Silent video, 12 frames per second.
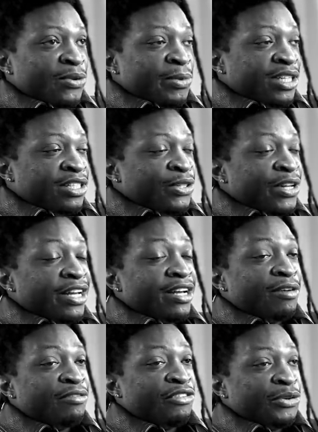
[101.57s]
because they
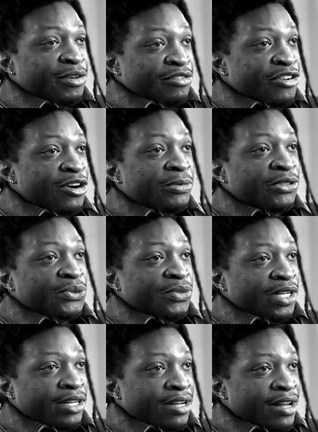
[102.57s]
come few and far
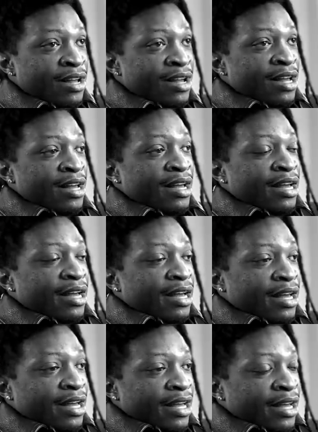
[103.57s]
between.
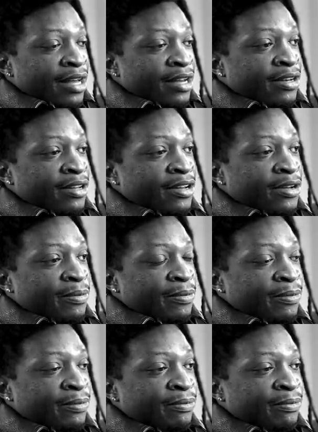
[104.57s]
And is